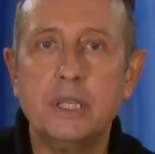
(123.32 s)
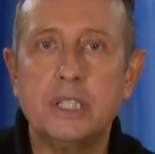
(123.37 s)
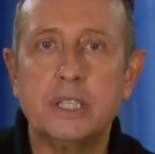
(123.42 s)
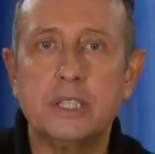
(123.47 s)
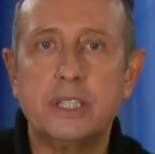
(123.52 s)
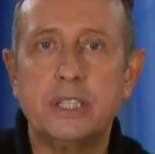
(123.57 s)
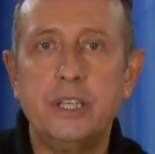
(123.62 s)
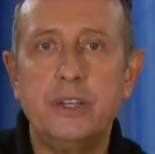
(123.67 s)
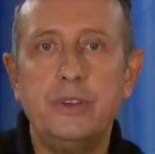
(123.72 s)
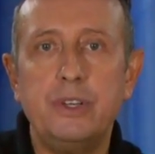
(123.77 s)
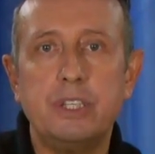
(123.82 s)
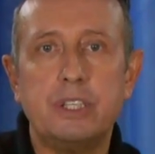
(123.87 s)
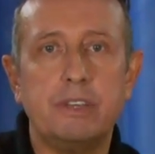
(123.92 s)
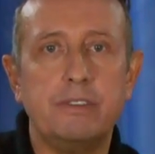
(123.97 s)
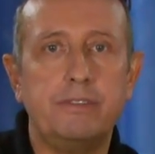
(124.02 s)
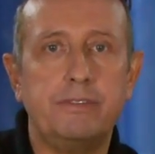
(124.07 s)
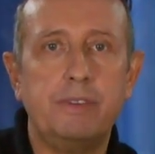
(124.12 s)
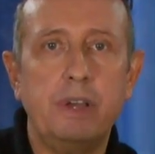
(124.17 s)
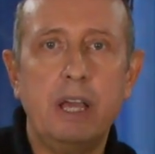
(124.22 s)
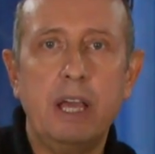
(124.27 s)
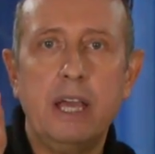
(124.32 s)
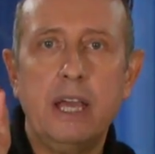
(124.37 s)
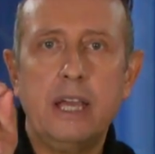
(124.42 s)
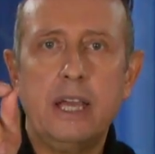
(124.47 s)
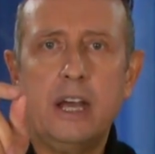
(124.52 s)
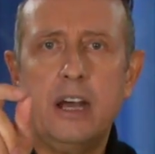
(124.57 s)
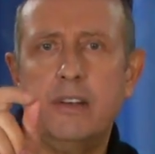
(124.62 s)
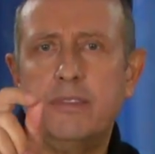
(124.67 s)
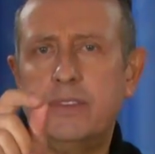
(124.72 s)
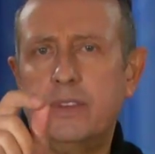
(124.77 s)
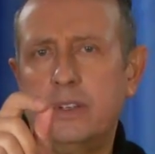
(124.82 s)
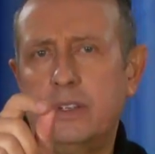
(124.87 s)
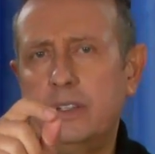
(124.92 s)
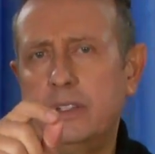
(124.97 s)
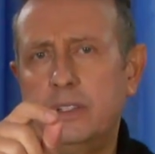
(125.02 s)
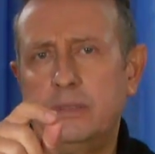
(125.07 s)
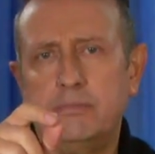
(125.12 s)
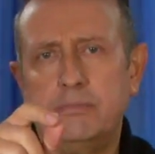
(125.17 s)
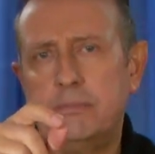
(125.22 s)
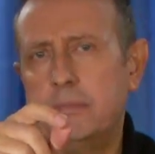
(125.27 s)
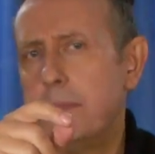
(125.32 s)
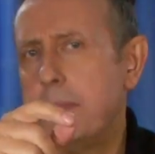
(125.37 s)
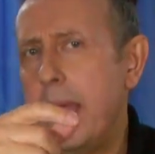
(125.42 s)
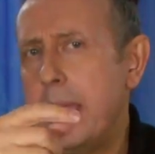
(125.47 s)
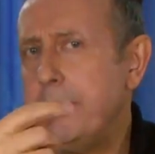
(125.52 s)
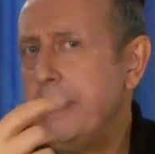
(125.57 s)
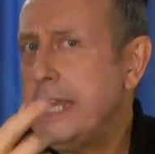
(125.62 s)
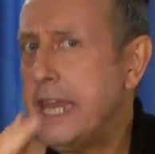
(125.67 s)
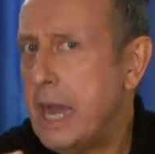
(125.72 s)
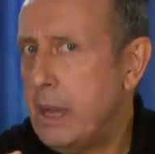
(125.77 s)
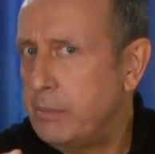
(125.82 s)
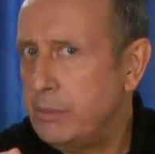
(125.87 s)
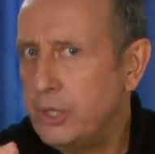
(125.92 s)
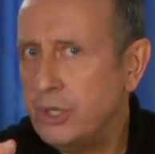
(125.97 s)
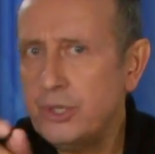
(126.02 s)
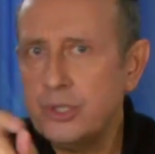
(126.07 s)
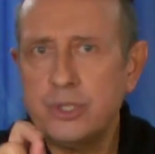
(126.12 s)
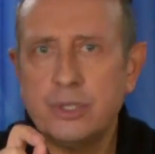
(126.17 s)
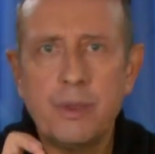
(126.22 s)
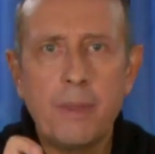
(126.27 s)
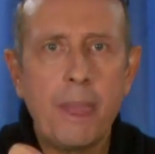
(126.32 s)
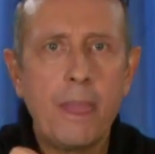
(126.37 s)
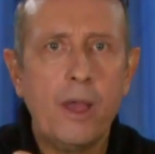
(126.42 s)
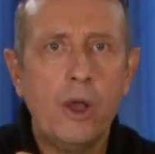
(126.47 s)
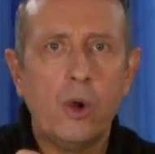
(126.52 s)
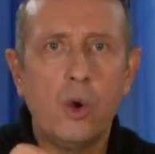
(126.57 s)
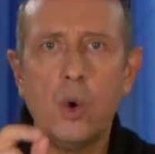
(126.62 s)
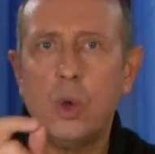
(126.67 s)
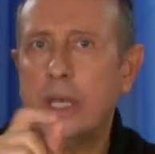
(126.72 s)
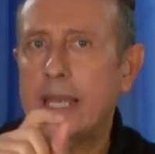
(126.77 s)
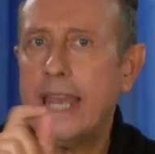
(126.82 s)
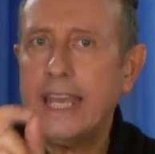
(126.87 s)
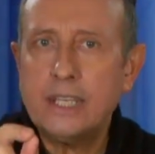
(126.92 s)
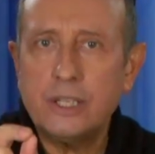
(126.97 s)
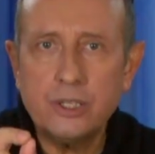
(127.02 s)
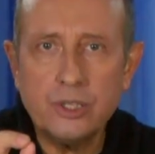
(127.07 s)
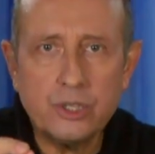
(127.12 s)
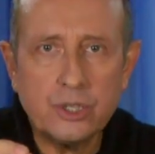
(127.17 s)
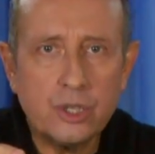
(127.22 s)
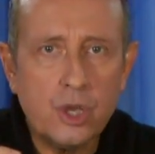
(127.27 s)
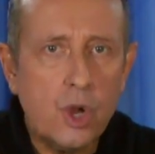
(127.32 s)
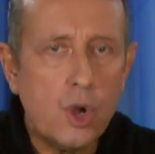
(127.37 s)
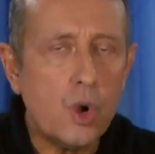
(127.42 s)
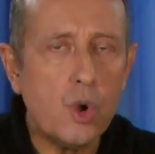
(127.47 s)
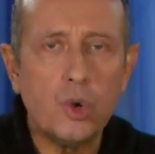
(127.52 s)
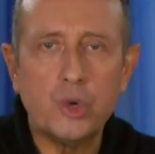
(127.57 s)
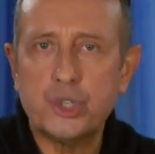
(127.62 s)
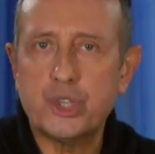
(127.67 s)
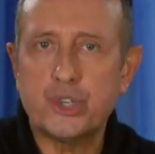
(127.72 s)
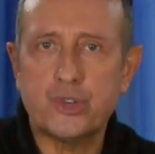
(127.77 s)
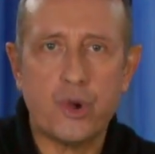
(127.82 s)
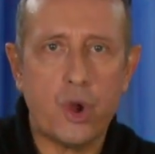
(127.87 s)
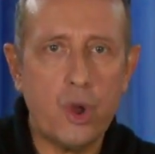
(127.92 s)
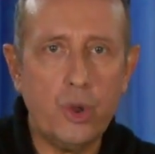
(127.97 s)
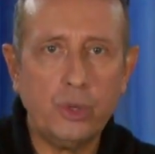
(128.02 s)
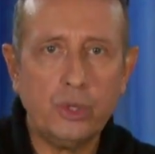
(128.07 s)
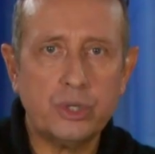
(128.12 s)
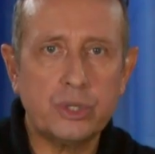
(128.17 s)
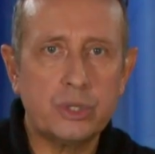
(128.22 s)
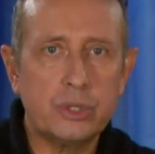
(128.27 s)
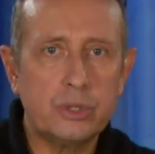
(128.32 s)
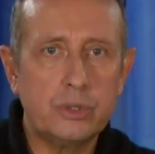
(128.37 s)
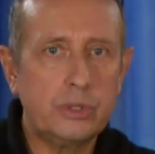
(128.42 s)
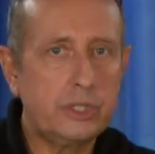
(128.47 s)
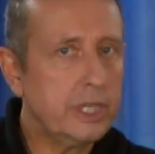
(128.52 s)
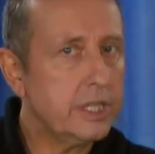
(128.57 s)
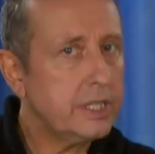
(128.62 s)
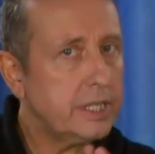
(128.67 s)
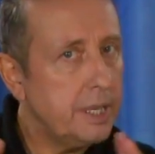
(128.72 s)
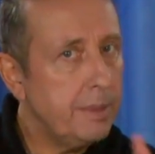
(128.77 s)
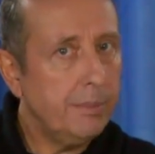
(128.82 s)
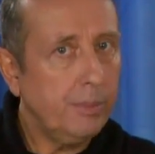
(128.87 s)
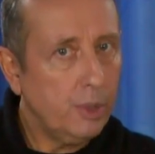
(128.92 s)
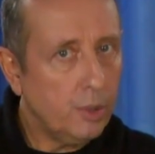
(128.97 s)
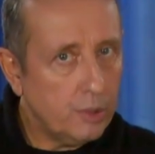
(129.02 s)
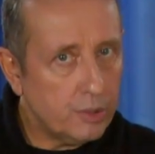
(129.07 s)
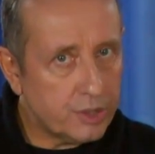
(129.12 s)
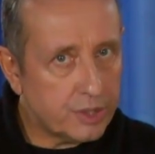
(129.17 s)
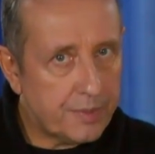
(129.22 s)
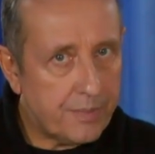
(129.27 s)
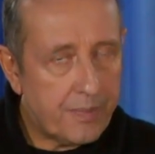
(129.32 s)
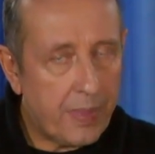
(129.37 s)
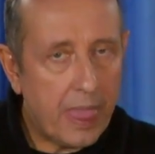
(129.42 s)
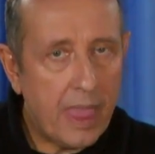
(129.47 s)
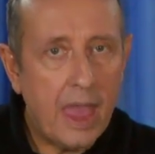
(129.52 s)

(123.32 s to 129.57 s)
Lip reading: is a series of maybe numbers or letters or strokes, just symbols.